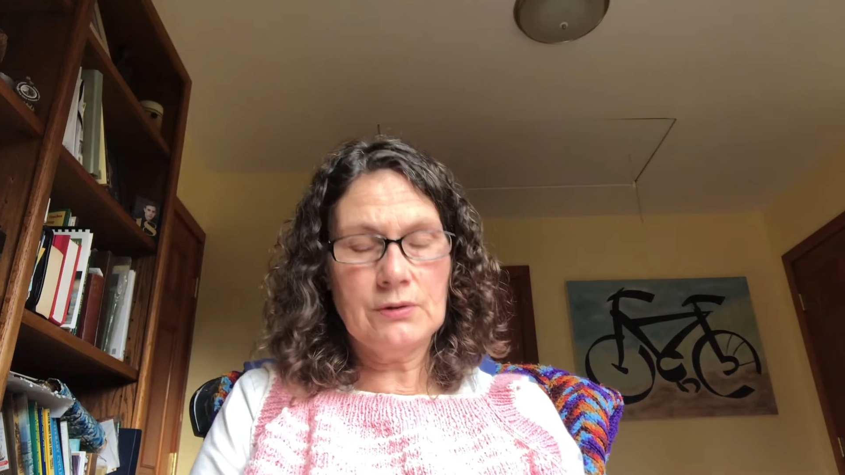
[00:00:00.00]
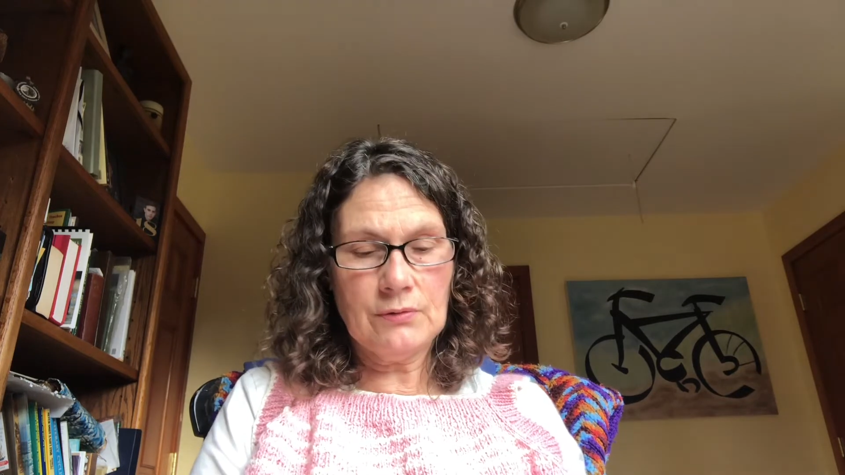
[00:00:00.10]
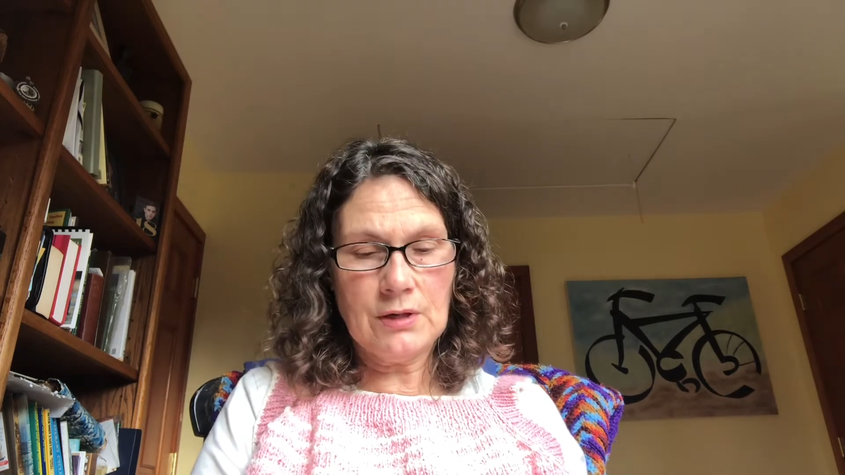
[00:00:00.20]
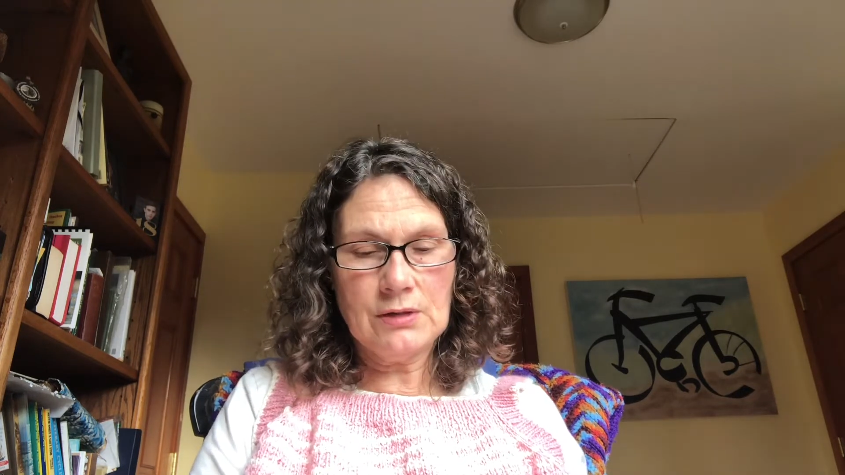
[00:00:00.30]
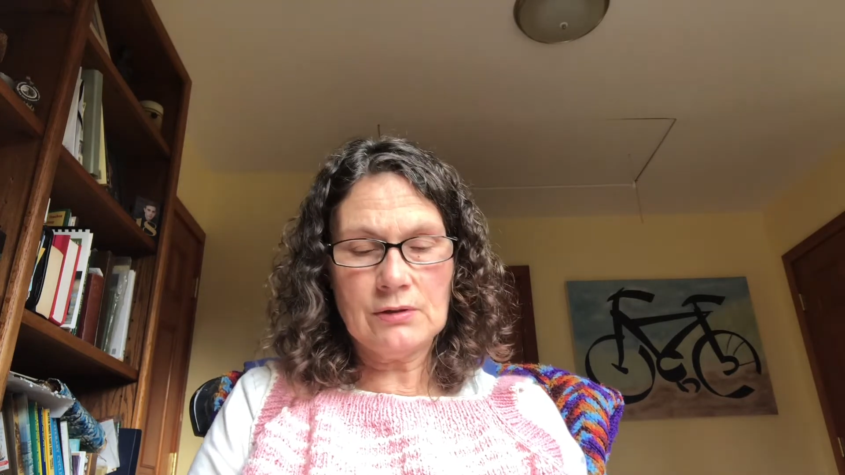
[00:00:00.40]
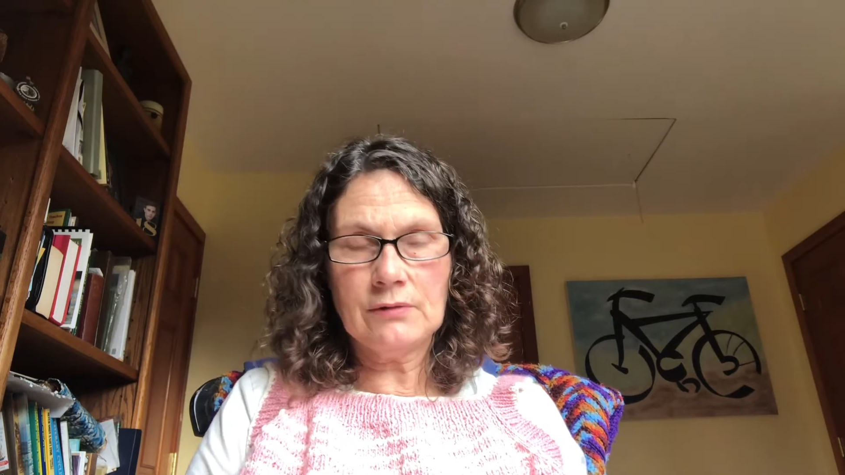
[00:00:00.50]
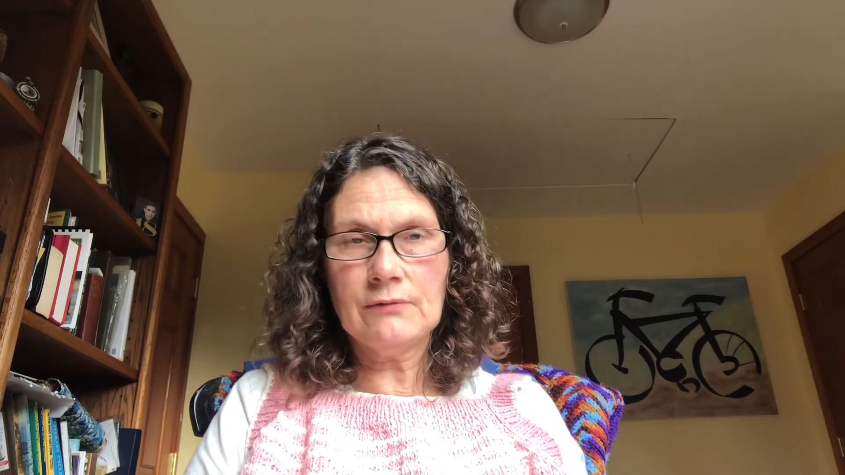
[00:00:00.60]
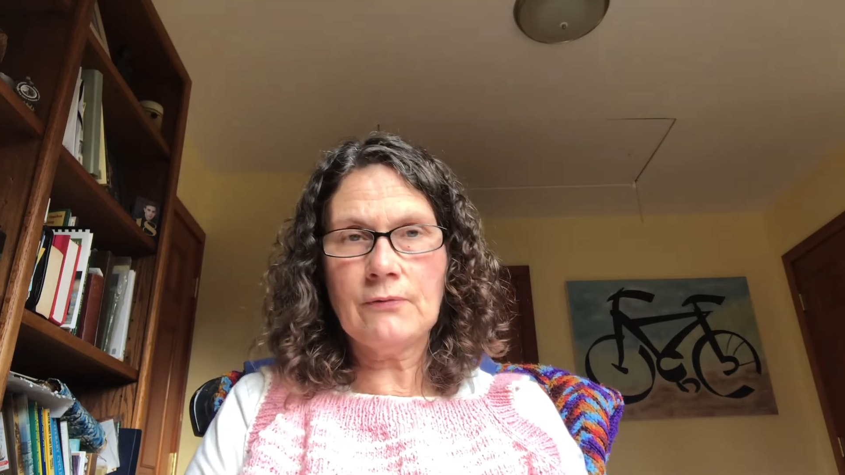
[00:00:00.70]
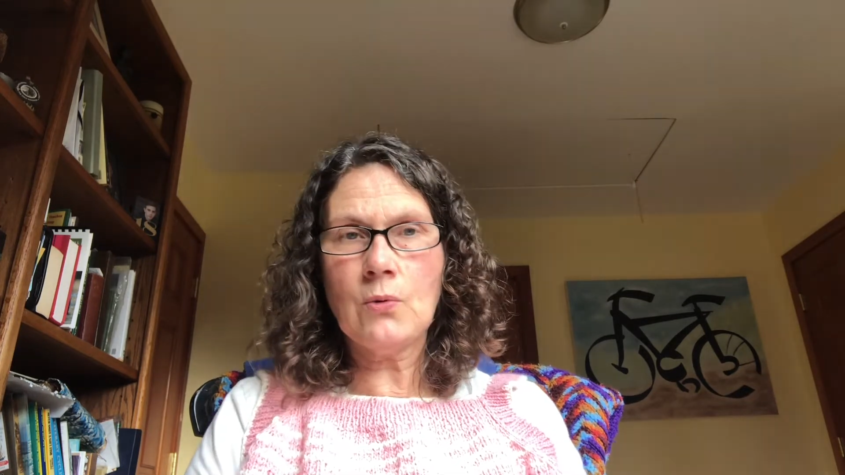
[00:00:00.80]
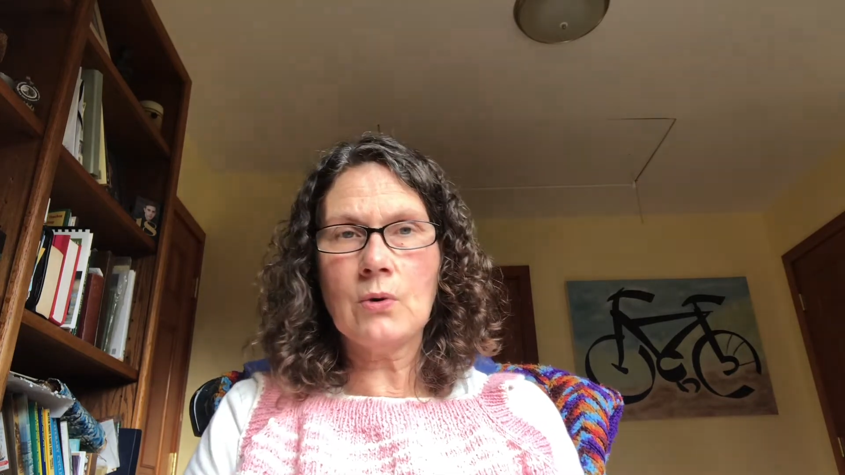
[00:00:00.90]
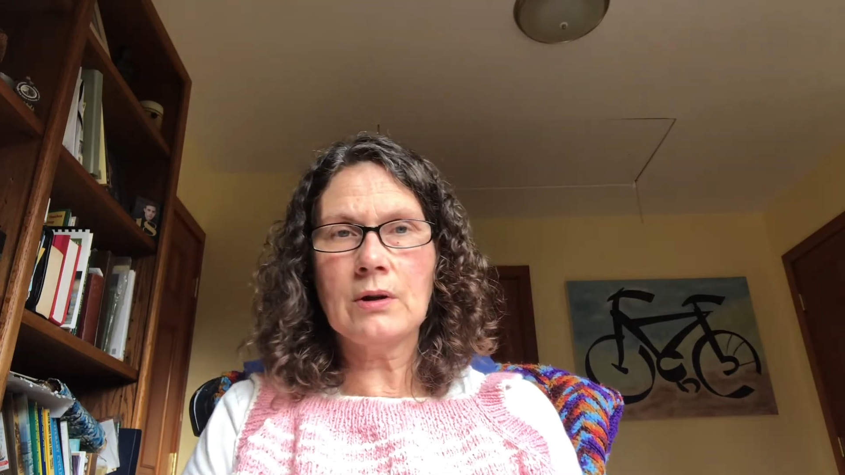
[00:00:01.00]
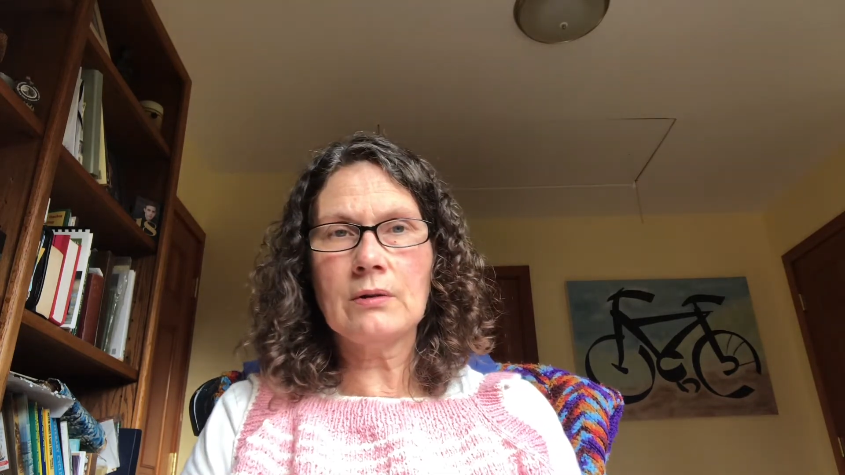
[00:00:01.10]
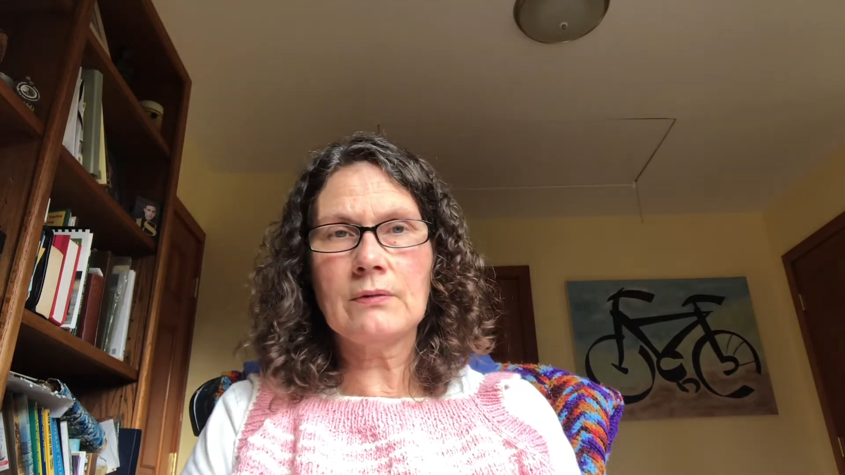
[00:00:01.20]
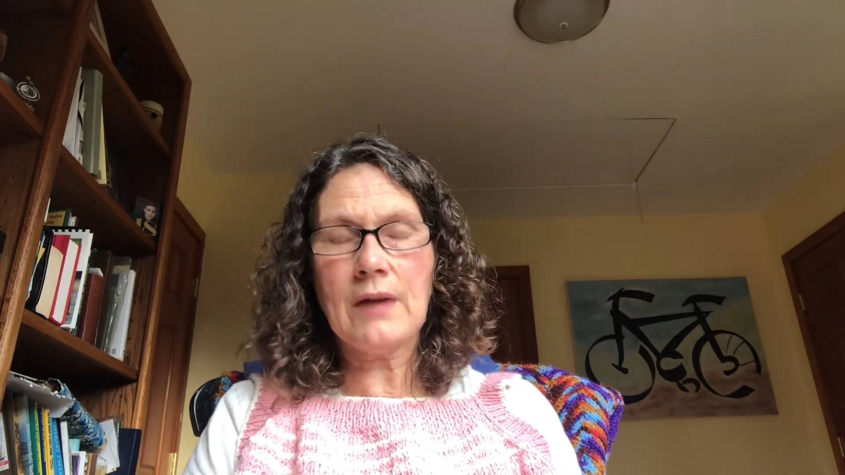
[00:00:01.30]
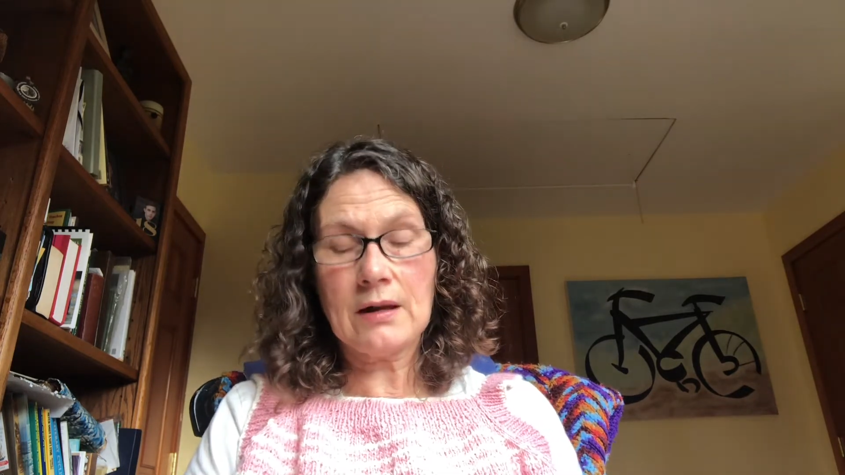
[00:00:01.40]
donation for
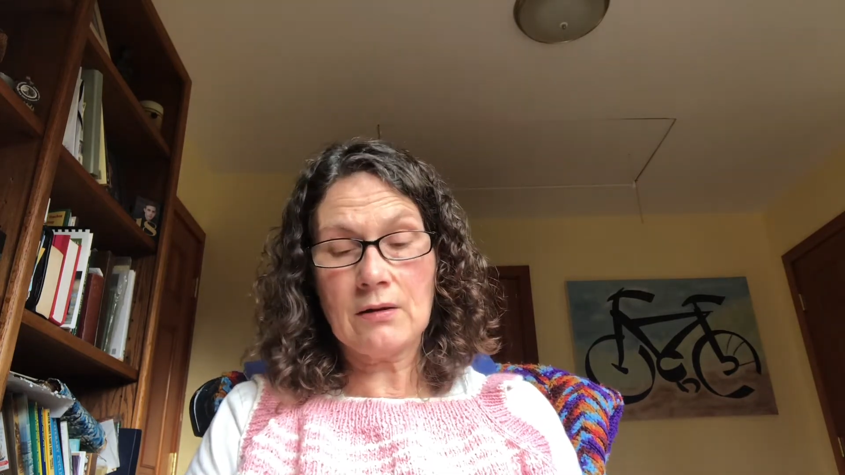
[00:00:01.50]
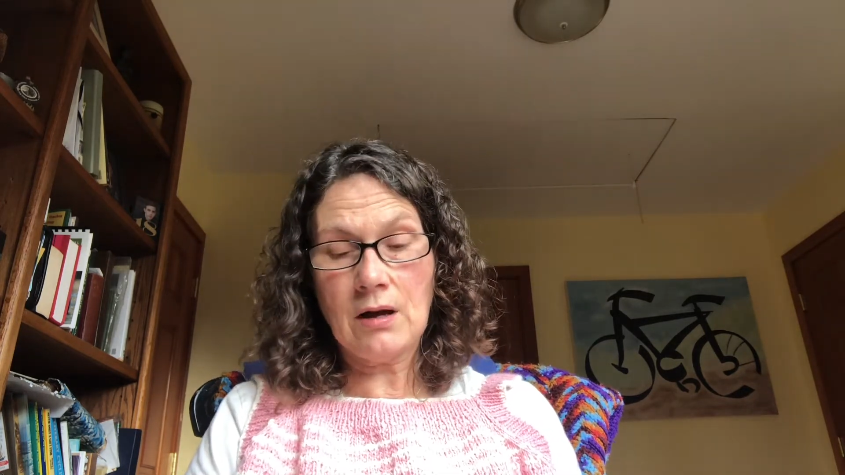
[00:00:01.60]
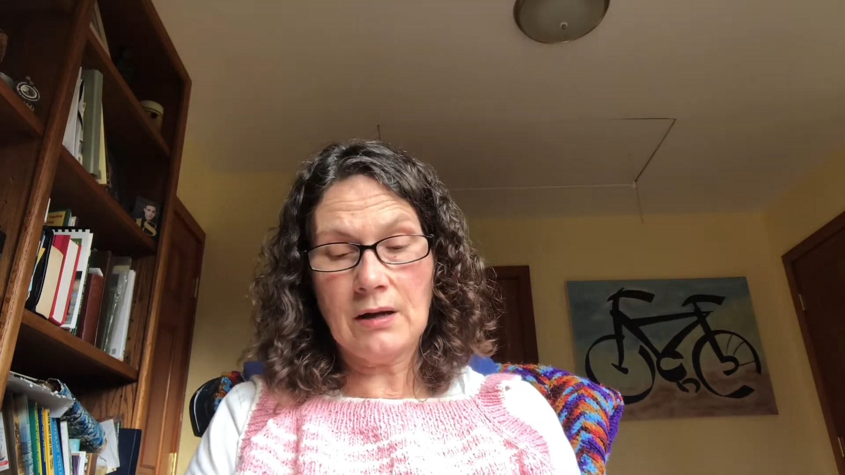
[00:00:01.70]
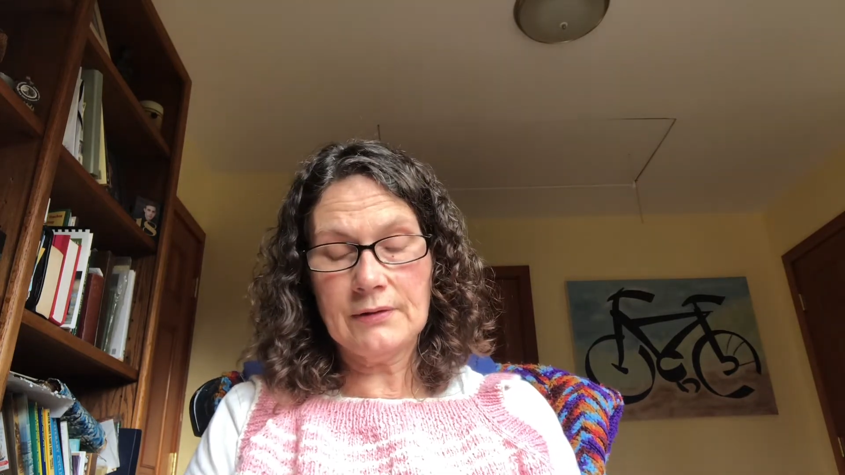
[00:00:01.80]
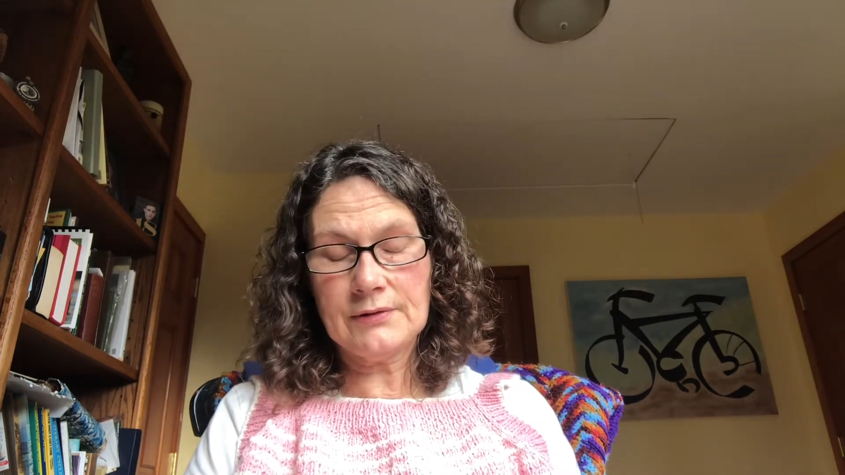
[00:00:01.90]
that cause.